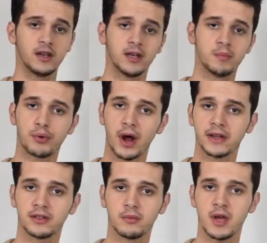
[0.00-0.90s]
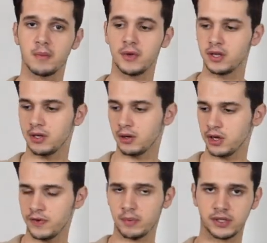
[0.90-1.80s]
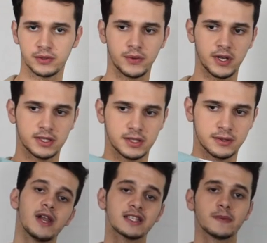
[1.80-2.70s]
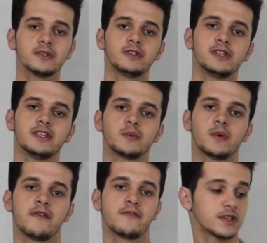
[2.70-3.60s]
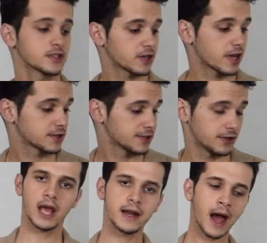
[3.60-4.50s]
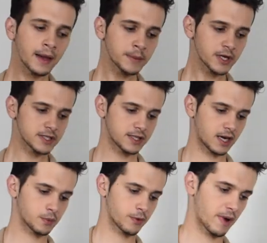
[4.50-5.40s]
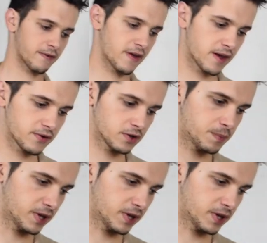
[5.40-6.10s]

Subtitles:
In Brighton maybe, or even back to Greece. Last but not least, we have Friends Connection, and I am gonna start with my favorite